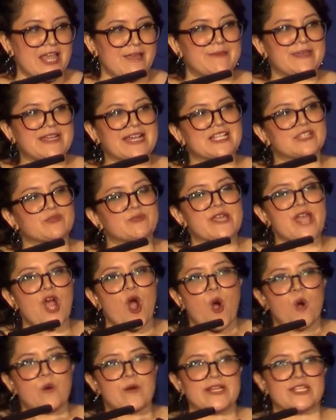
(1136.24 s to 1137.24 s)
because we
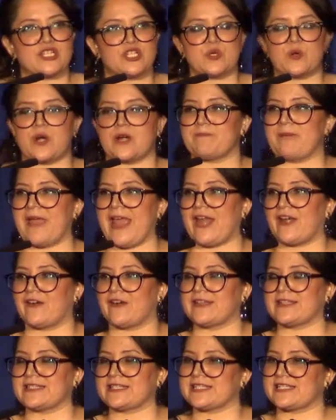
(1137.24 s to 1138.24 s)
owe it to our
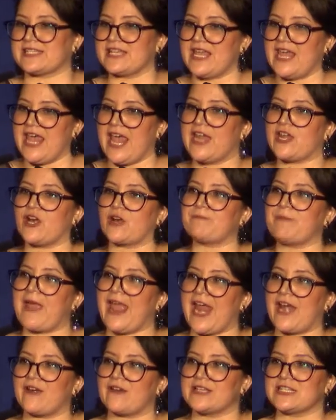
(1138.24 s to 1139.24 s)
parents and our
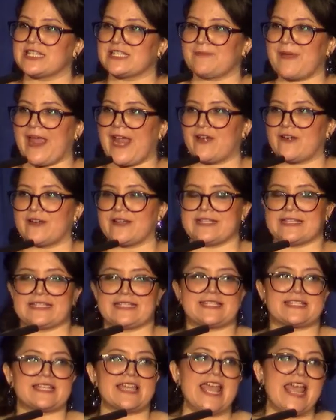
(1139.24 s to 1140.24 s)
parents'
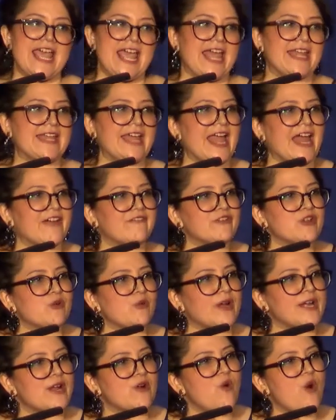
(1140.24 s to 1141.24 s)
parents and
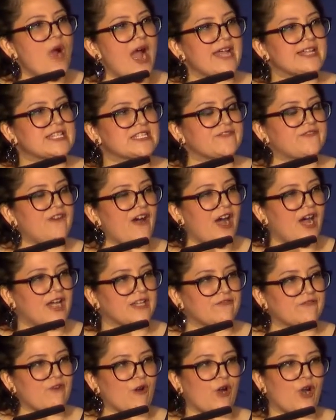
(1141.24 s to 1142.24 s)
everyone who has
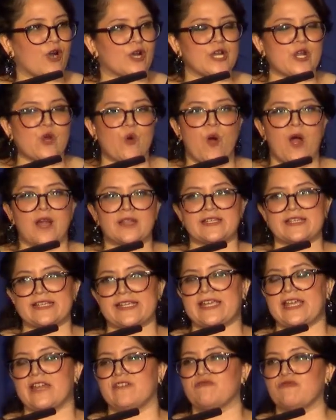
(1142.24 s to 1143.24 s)
fought for our
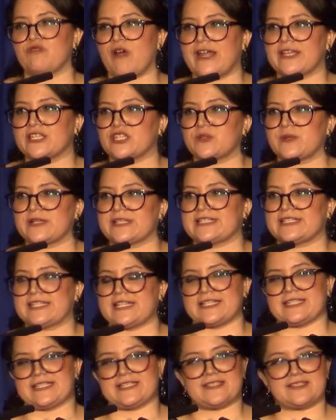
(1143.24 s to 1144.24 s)
equality and right to
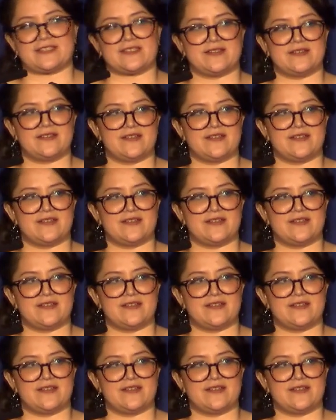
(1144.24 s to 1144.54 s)
exist.